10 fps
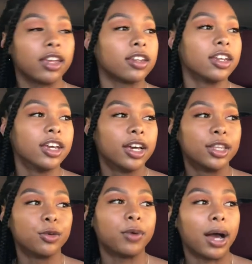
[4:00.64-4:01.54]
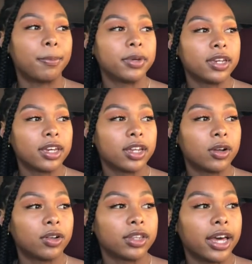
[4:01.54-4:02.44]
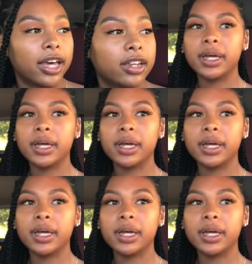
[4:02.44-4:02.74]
and the rapping and all that.